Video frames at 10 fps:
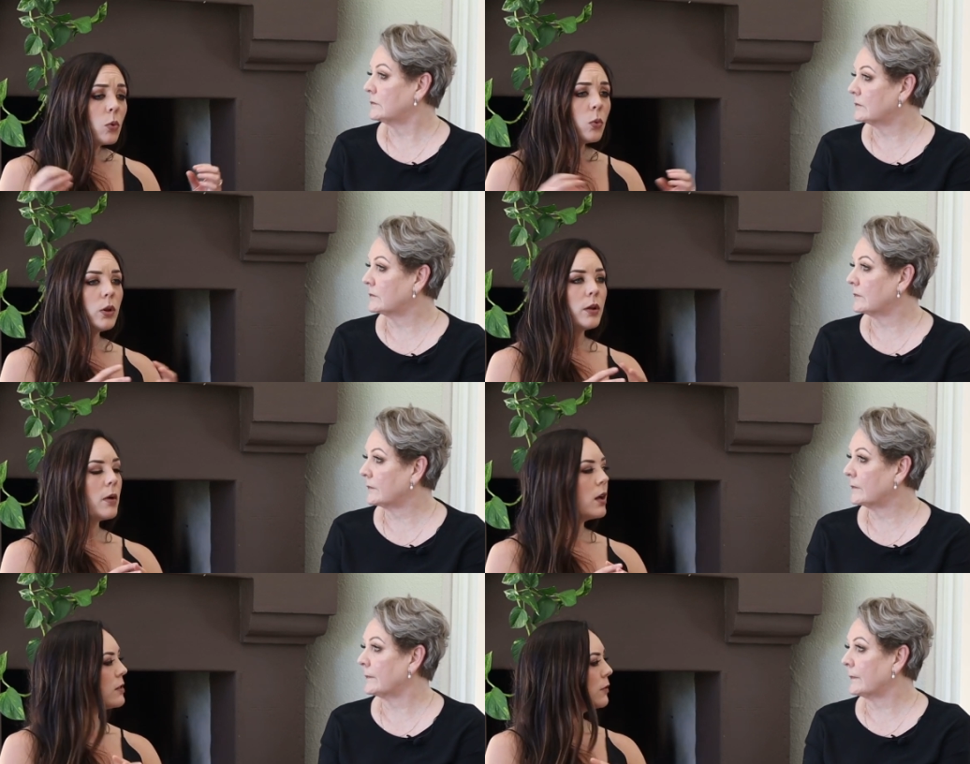Speaker 1: smaller
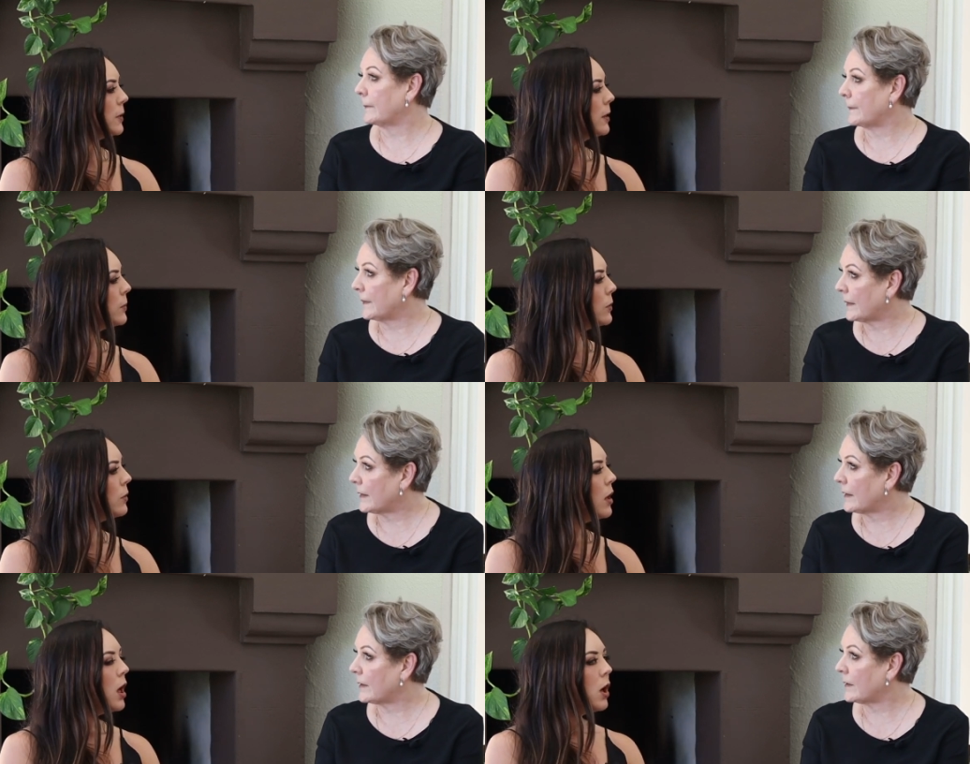amount of people.
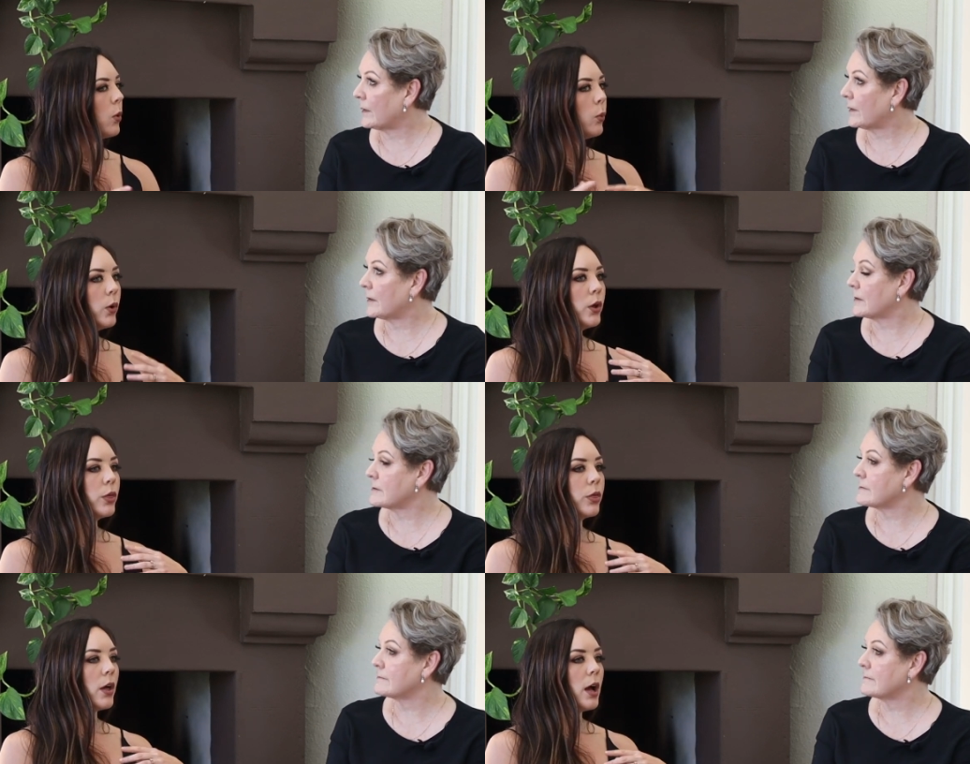
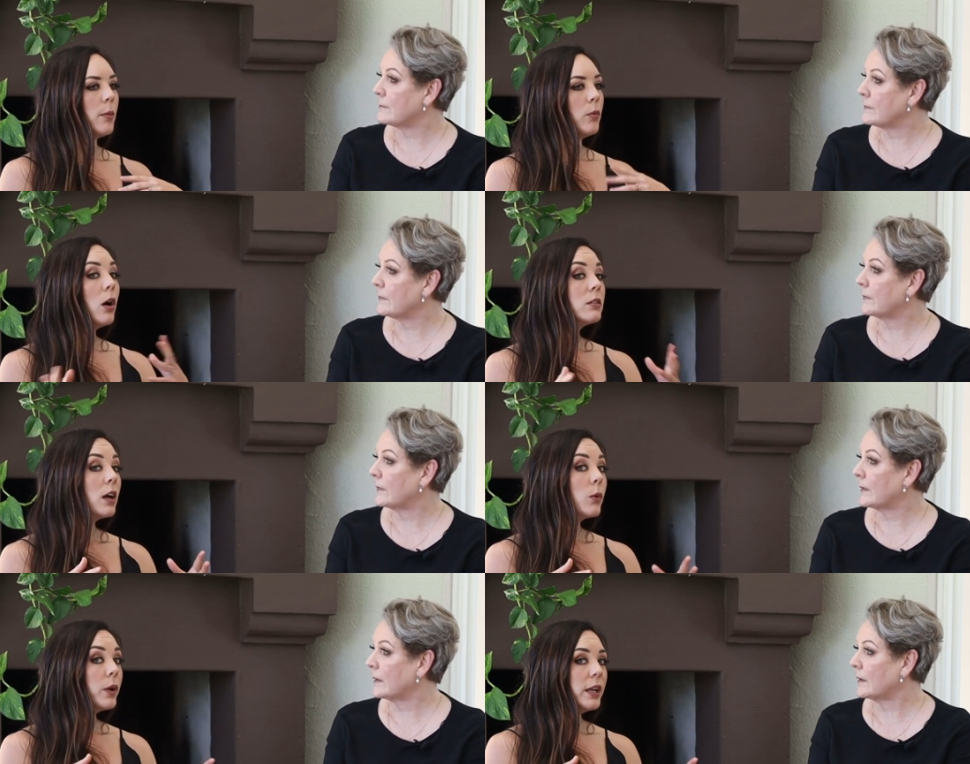With um,
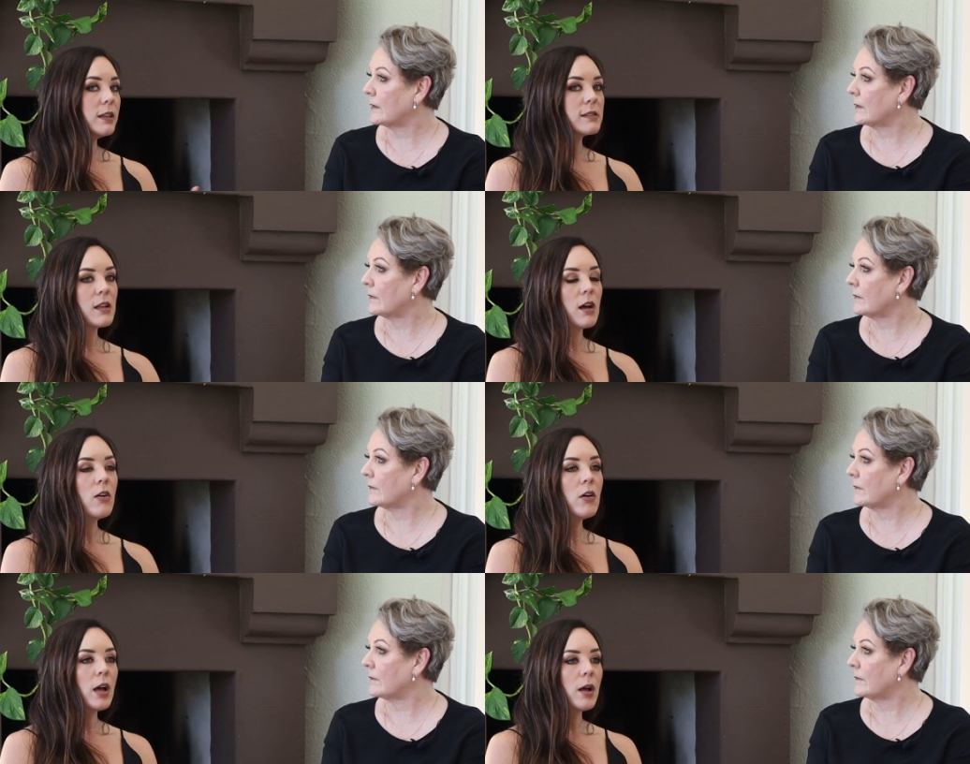lockdown weddings
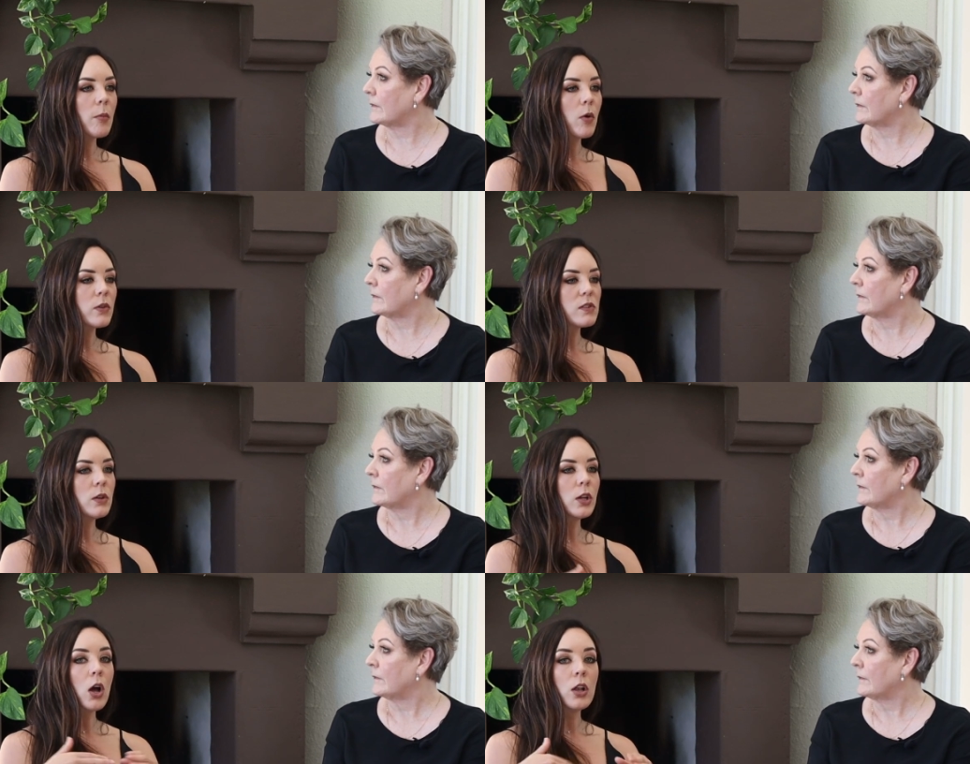now, um, also
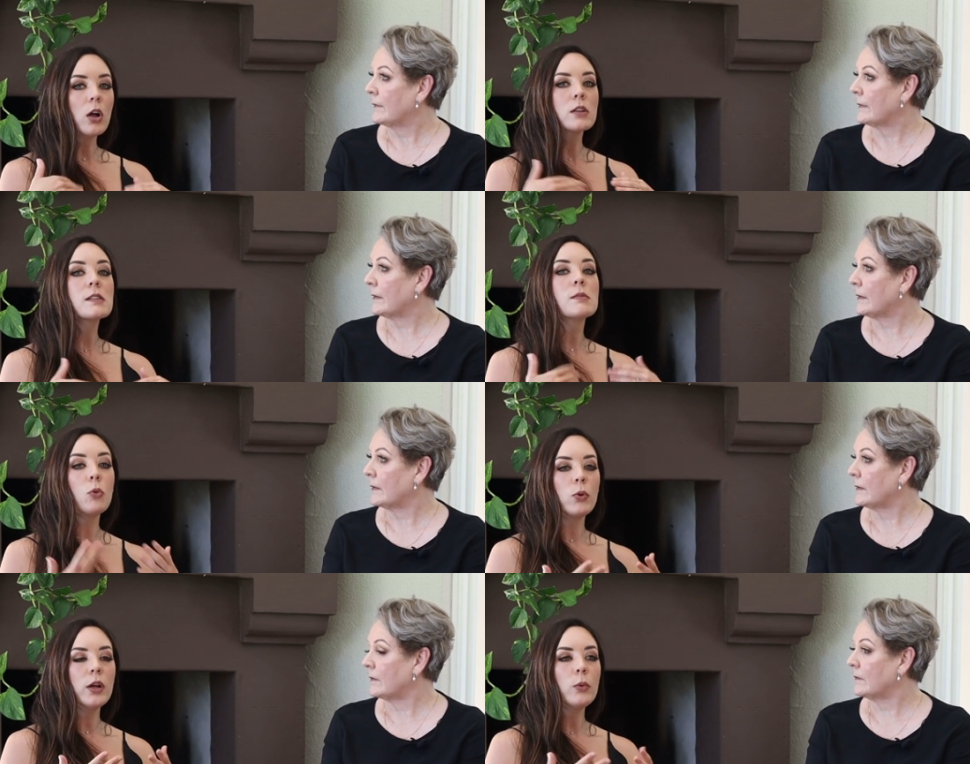a lot, a lot
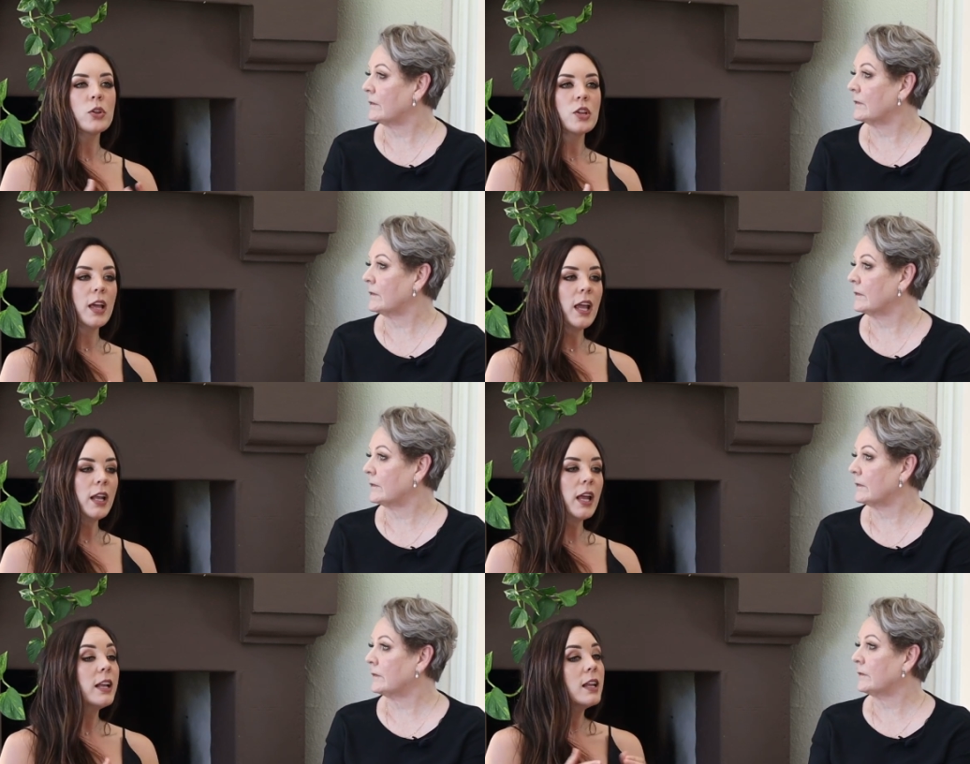smaller, which
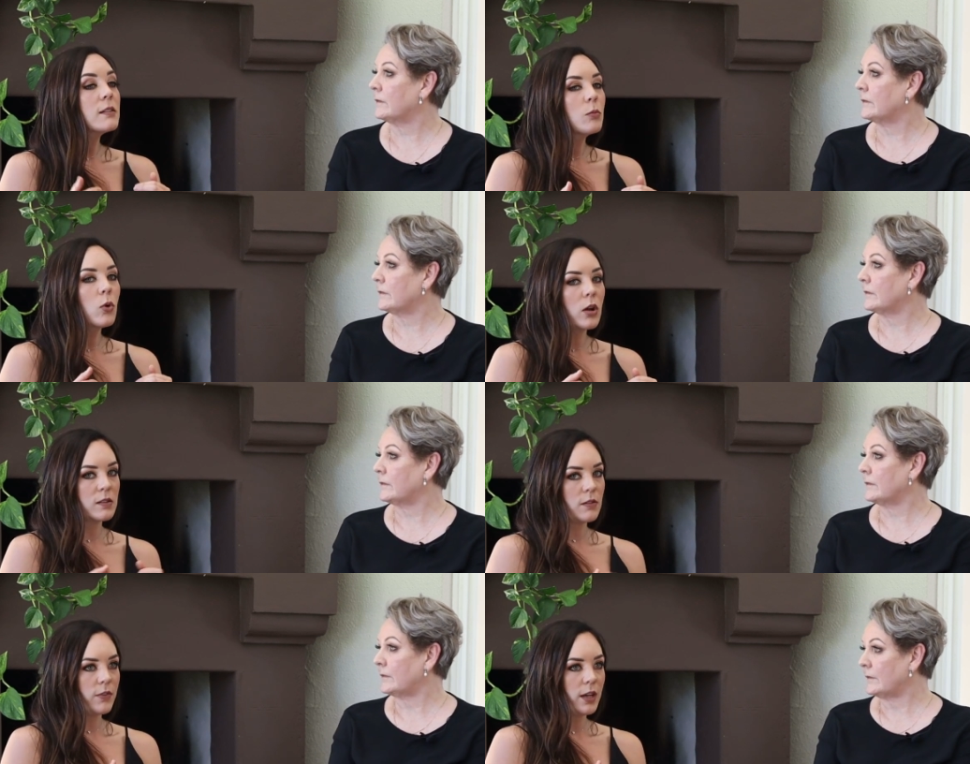again, it is more
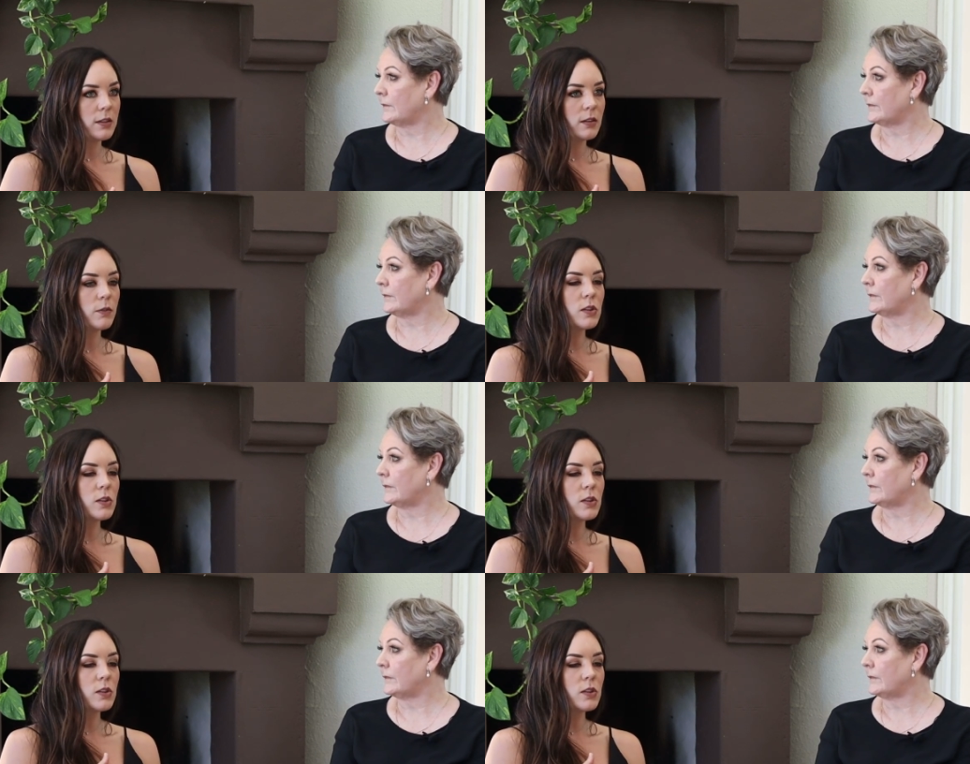cost effective.